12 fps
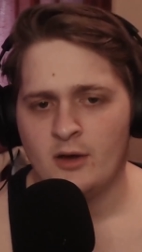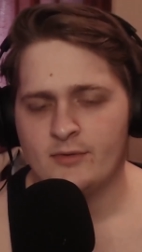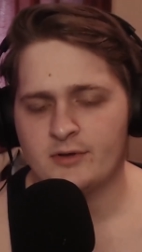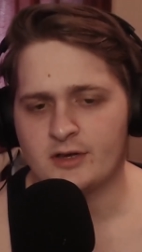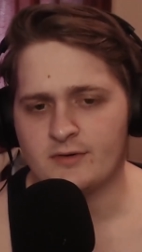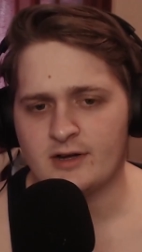
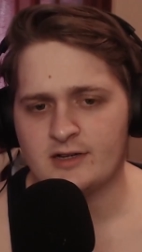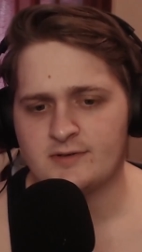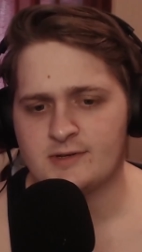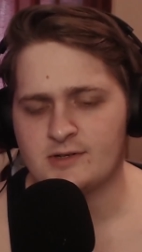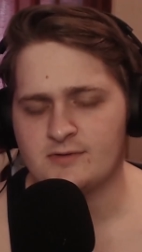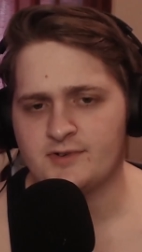Well, the grass
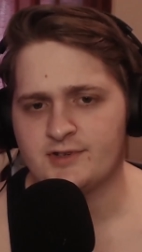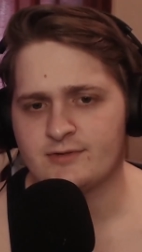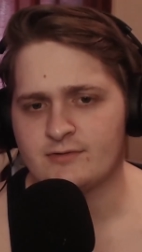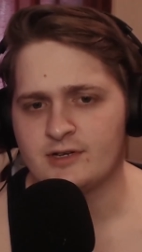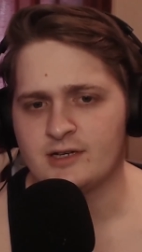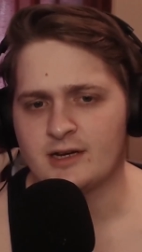was always
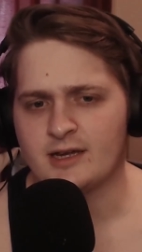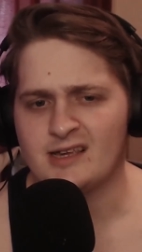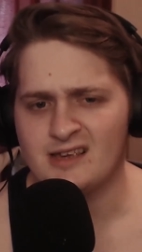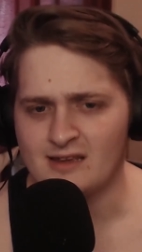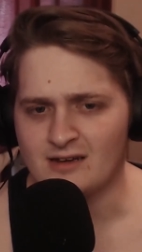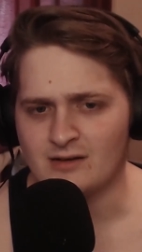greener
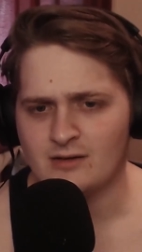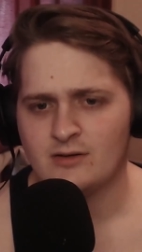here,